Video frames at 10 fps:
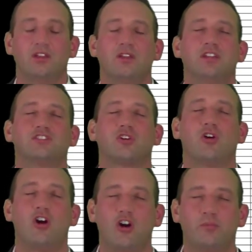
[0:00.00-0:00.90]
These are
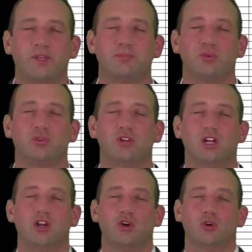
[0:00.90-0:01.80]
all people
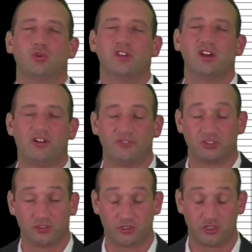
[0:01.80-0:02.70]
who the
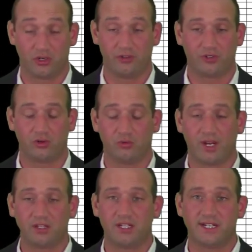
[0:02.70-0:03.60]
officer should have
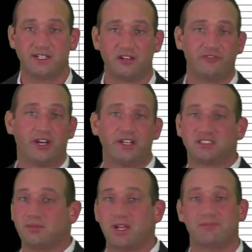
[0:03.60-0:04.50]
correctly identified as
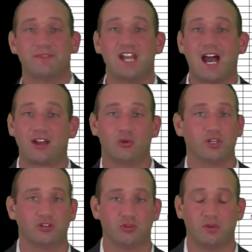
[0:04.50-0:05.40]
somebody I'm not going
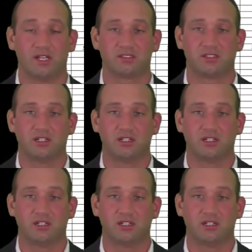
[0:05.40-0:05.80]
to arrest.